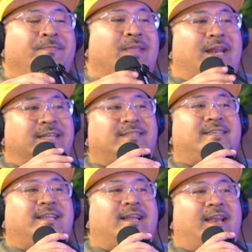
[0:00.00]
And I
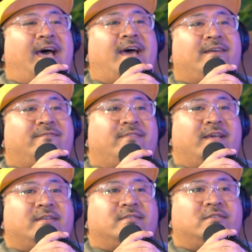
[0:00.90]
see it in a lot of
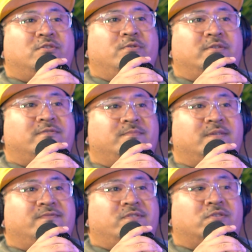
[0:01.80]
like students from
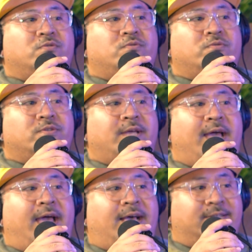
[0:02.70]
different schools that
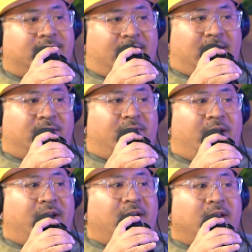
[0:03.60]
has that,
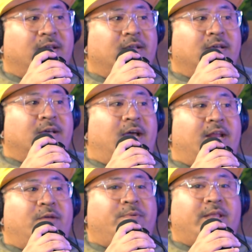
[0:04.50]
right?
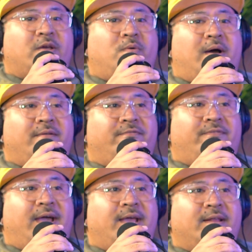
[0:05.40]
And then when they go out and
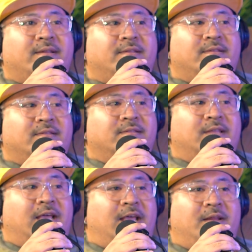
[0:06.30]
fight,
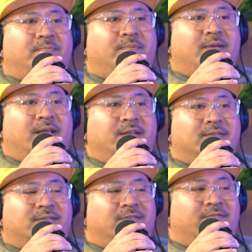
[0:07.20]
they end up getting
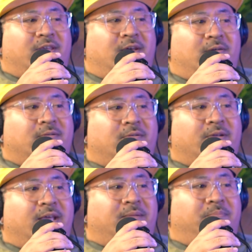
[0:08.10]
themselves killed or
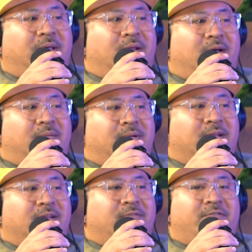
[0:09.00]
get beat up, and
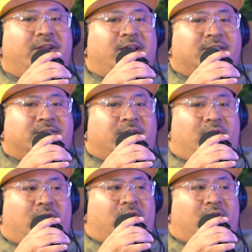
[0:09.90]
then they realize like, oh